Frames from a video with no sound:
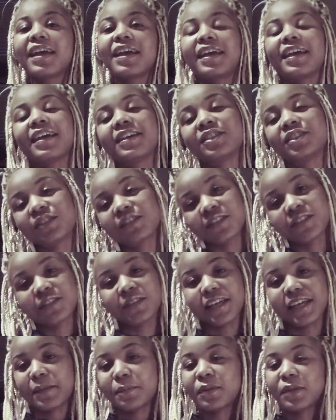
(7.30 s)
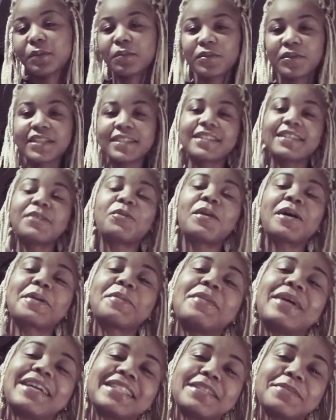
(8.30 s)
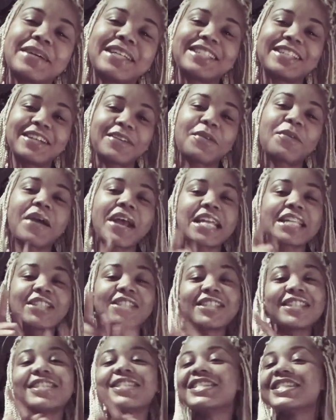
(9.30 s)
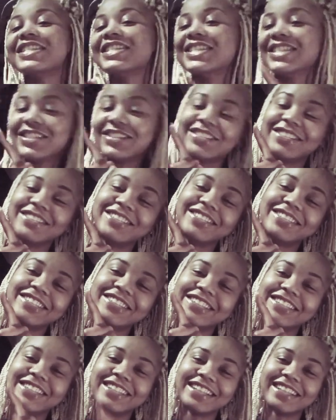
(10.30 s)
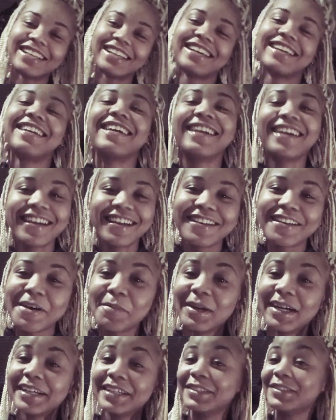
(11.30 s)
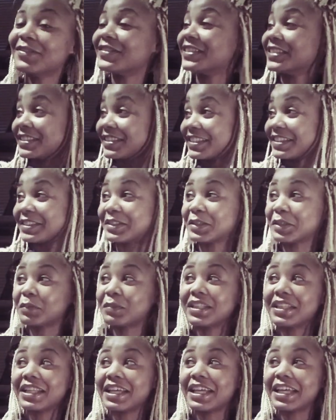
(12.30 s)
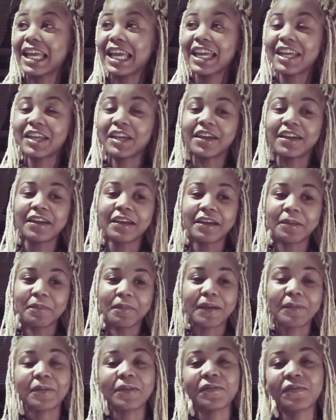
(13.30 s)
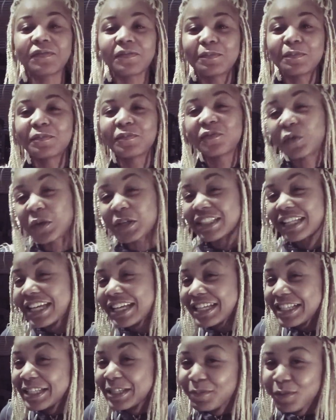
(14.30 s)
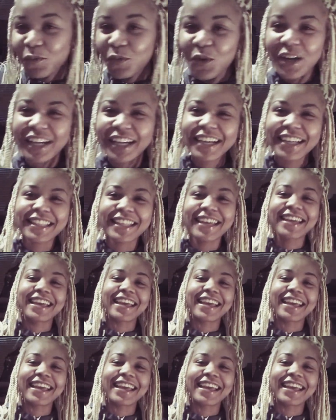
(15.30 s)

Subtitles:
Hey, it's your girl KP Breezy, and welcome back to my channel. Dun, dun, dun. I'm high as fuck. It took me like maybe 4 takes before I got that.